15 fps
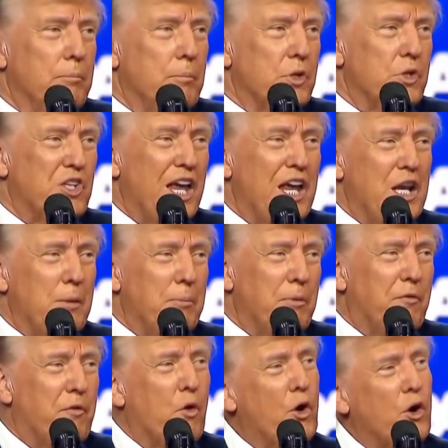lies out
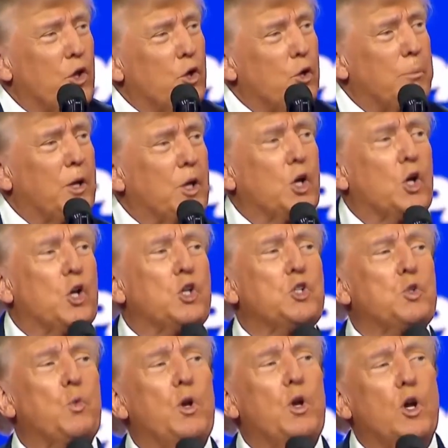on live TV?
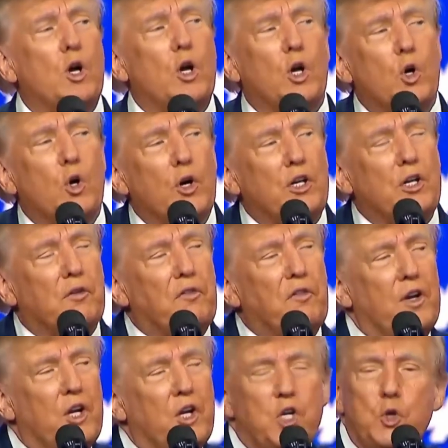This
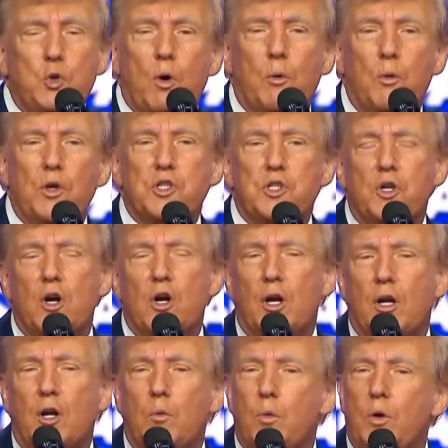is exactly what
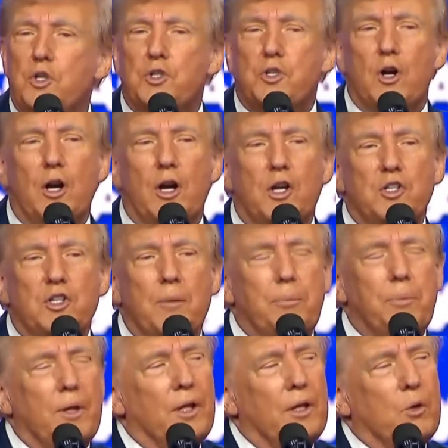Rick Wilson did,
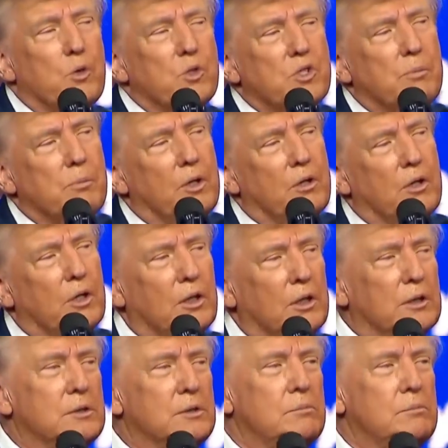and trust me,